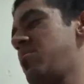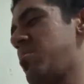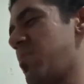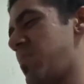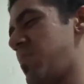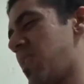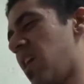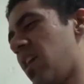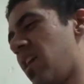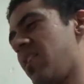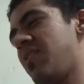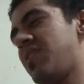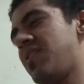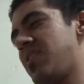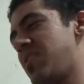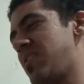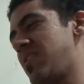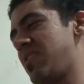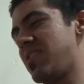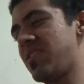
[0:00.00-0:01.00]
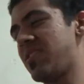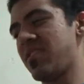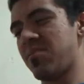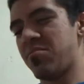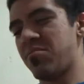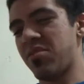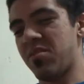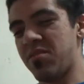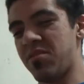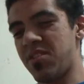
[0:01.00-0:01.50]
Probably have it.
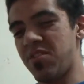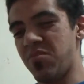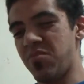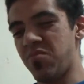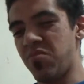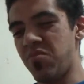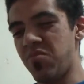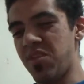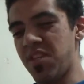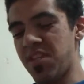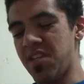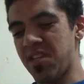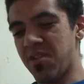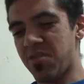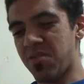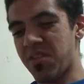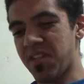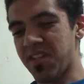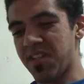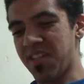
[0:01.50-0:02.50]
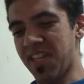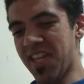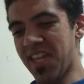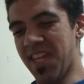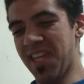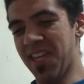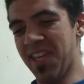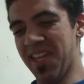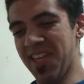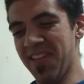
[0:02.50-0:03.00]
Probably just read it quickly
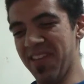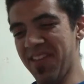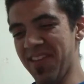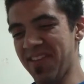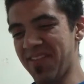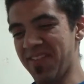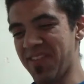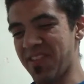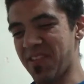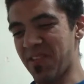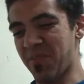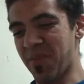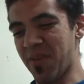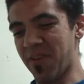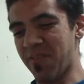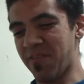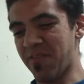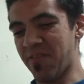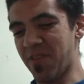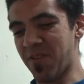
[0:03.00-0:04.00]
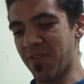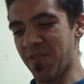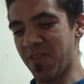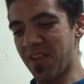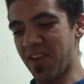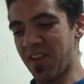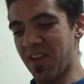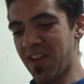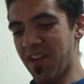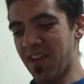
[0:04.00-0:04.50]
if it's on my phone.